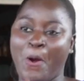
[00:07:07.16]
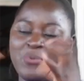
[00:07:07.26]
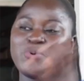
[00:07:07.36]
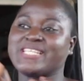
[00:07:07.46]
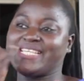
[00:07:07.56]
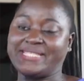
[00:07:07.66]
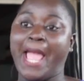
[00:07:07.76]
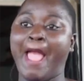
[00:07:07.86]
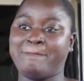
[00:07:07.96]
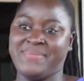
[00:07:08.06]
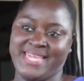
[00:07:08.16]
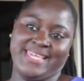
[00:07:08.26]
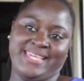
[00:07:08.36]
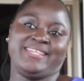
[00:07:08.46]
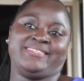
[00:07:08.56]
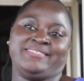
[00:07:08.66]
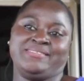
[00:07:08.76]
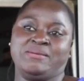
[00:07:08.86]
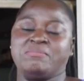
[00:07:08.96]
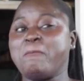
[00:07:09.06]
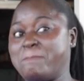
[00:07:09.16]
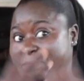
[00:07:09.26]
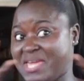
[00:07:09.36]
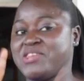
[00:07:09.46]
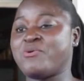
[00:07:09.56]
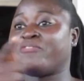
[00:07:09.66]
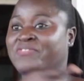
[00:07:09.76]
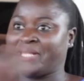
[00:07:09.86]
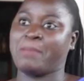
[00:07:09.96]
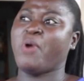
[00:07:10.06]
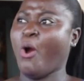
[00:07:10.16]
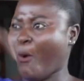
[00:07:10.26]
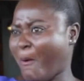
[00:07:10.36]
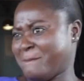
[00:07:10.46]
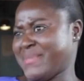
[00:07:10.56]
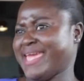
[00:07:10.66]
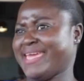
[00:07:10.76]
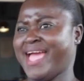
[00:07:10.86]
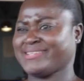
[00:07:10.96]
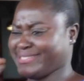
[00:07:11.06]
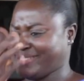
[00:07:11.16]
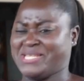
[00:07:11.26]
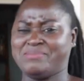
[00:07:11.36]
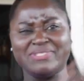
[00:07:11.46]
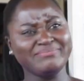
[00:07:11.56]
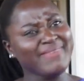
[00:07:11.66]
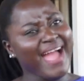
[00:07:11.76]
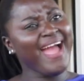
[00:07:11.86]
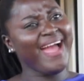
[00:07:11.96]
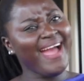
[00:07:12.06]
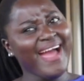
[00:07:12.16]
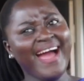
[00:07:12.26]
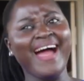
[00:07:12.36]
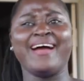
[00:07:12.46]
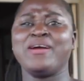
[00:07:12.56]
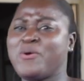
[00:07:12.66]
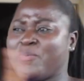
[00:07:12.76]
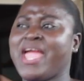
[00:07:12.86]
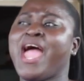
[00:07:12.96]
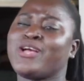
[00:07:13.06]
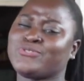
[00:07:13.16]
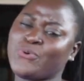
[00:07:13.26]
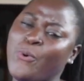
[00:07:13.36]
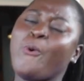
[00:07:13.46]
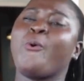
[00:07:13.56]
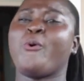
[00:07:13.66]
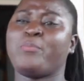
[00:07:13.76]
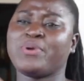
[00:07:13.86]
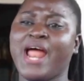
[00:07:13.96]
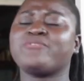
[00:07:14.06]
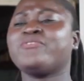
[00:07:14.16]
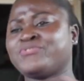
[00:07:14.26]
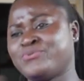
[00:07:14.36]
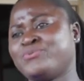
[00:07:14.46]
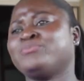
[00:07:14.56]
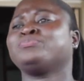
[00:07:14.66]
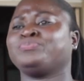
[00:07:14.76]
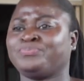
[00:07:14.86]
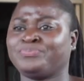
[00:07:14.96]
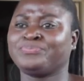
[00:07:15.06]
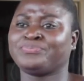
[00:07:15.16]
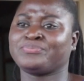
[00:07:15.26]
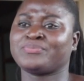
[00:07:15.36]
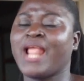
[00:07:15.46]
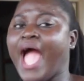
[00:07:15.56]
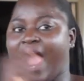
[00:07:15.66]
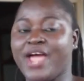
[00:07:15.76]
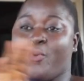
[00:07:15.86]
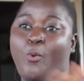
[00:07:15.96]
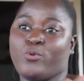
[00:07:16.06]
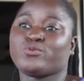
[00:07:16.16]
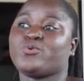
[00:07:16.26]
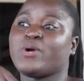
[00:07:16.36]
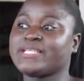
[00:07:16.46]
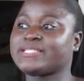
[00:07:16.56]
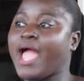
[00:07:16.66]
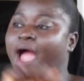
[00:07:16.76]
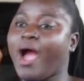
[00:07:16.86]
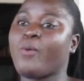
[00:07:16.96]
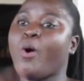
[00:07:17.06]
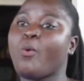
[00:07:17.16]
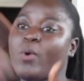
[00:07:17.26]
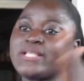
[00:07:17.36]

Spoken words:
Yeah, generally the deaf people are happy. Many of them come here to congratulate me. We are so proud of you, you know, on your recent achievements.